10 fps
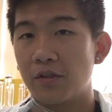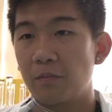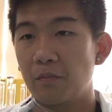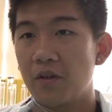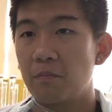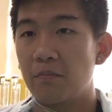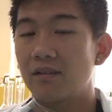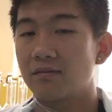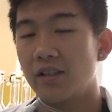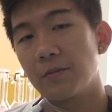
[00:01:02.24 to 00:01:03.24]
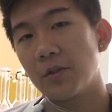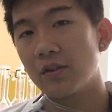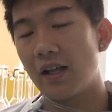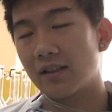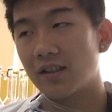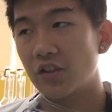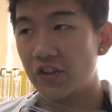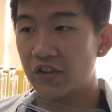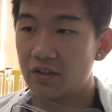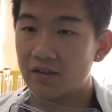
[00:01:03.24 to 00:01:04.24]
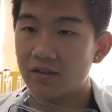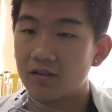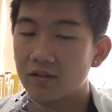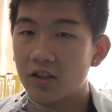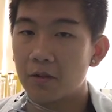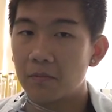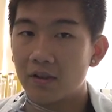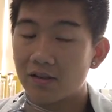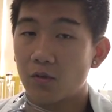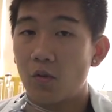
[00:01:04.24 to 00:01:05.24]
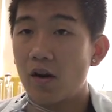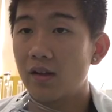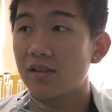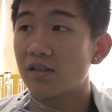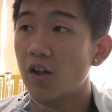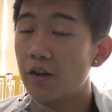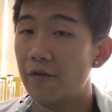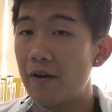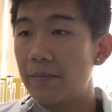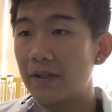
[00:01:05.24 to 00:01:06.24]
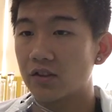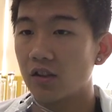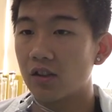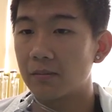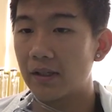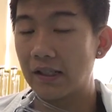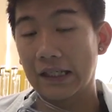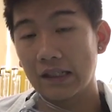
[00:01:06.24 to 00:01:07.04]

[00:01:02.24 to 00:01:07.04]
is in being Ningbo, like in the international dorm, it's not a very big dorm, and